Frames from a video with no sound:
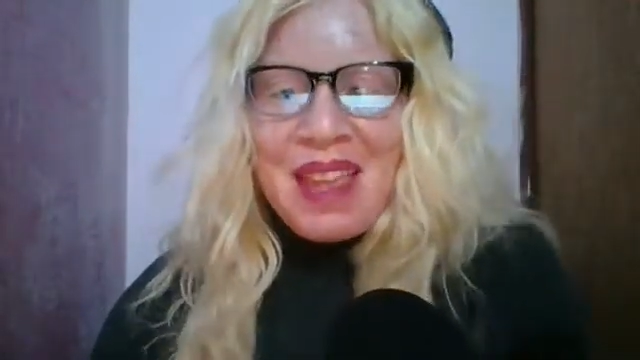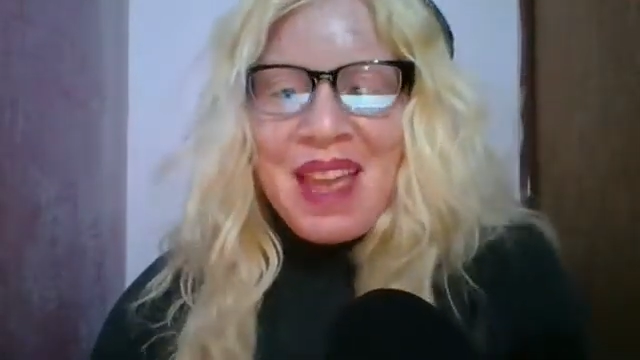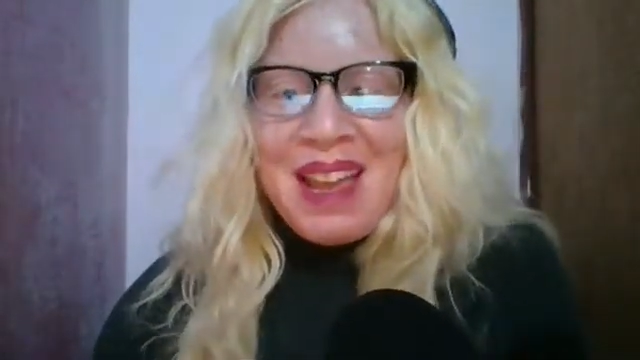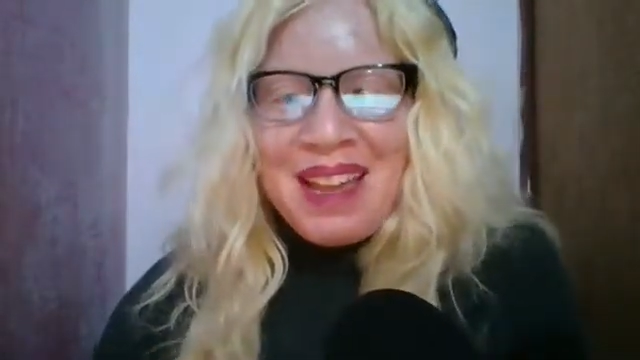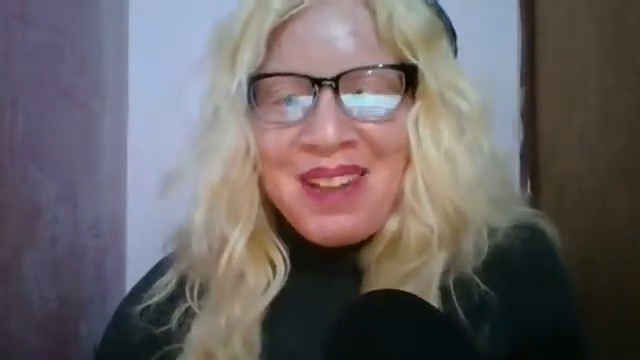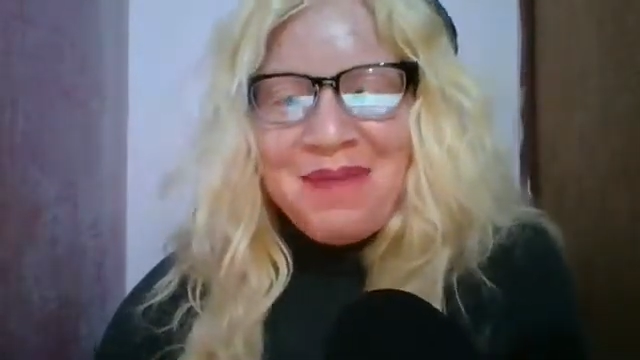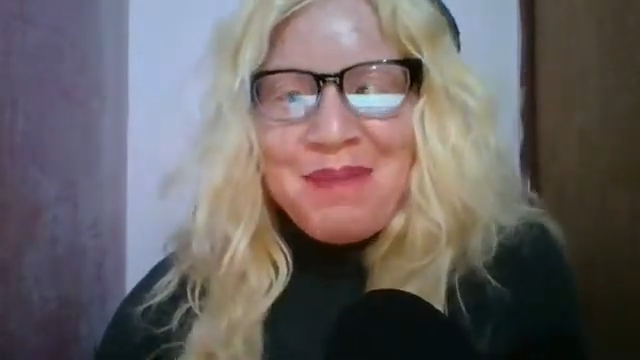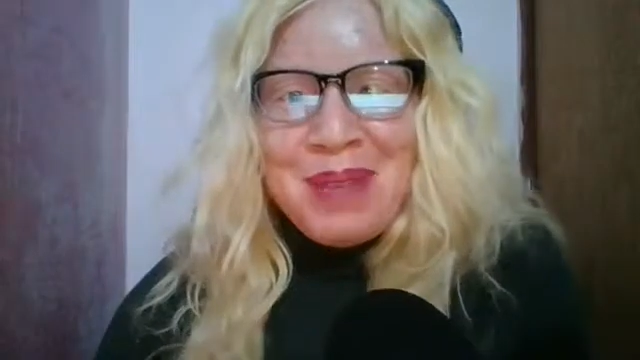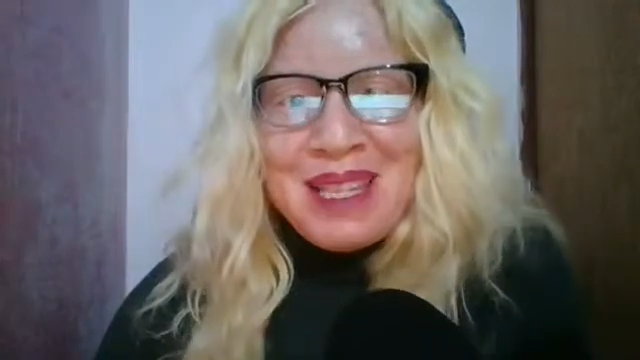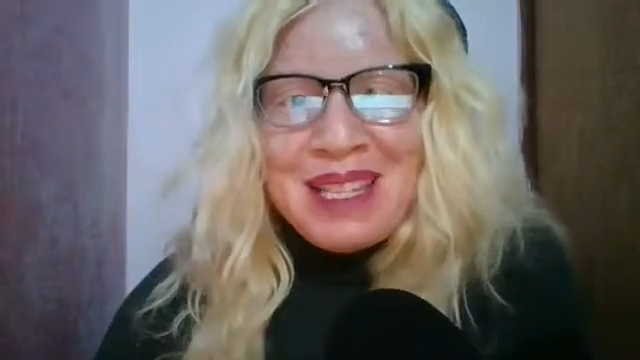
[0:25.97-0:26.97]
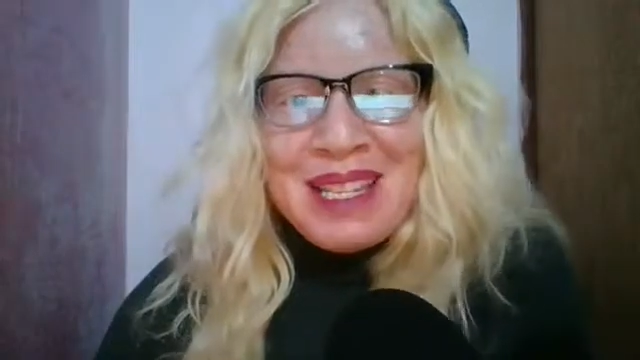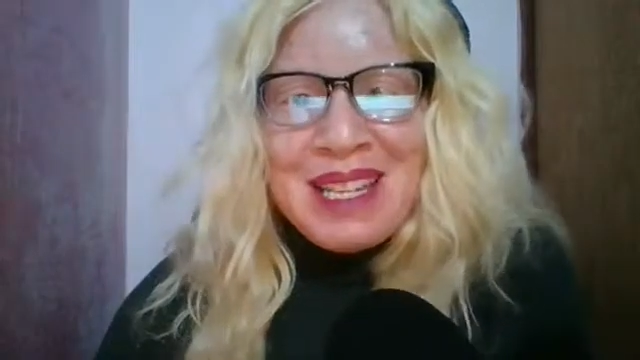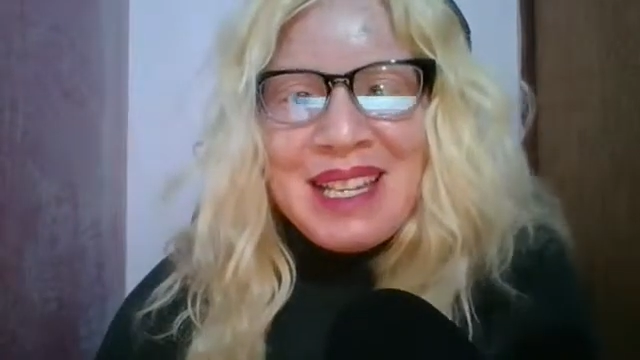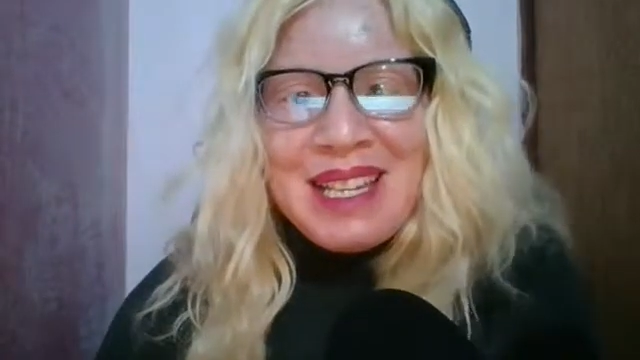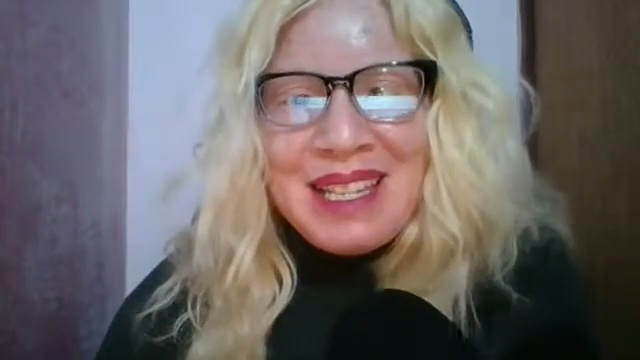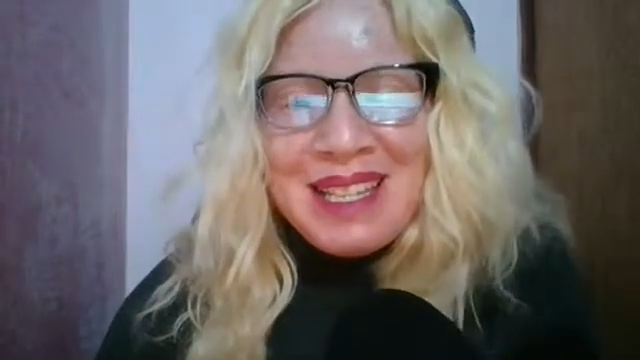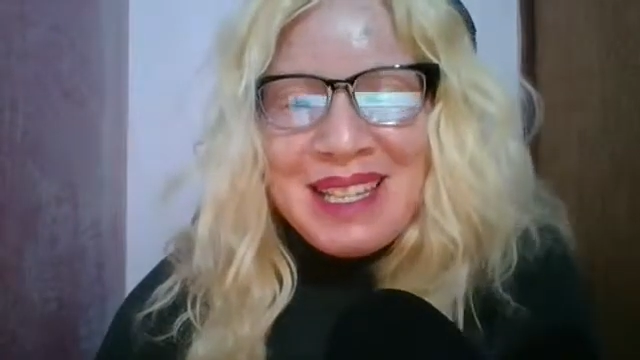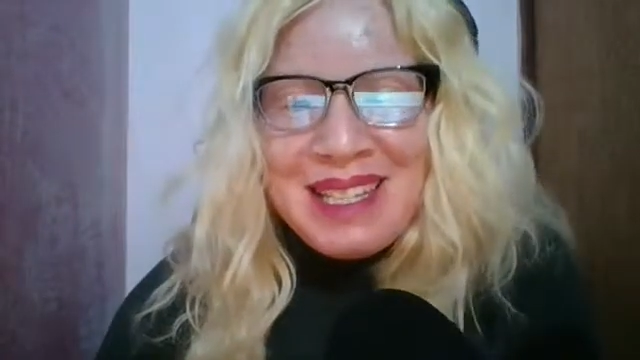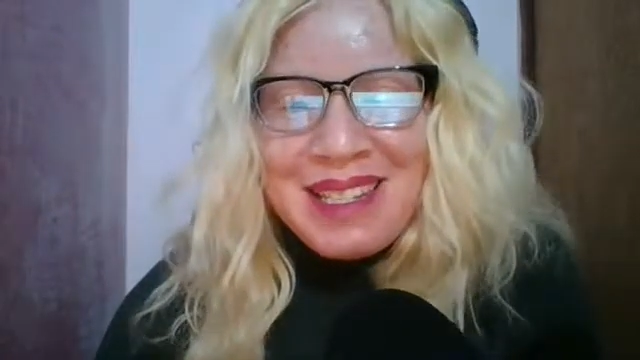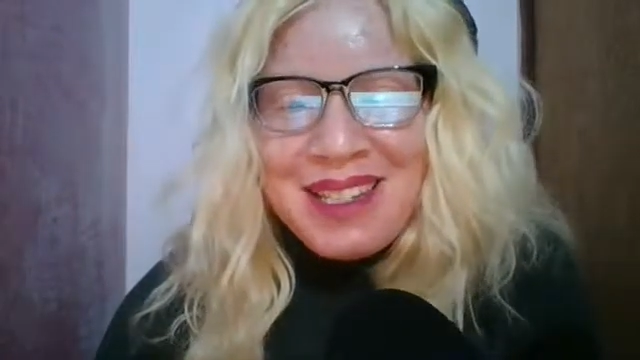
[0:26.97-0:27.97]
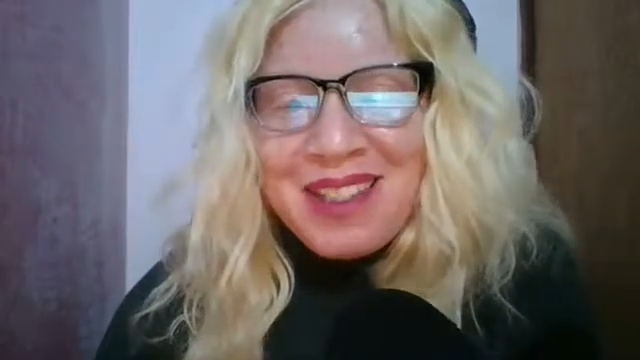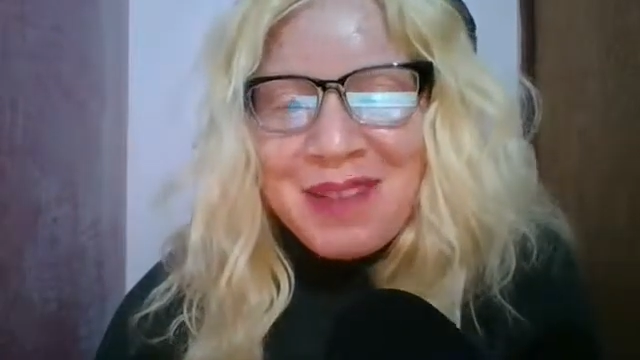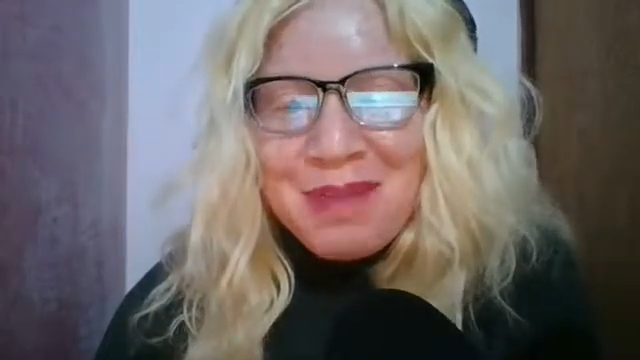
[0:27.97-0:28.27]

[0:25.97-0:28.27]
I have been in the digital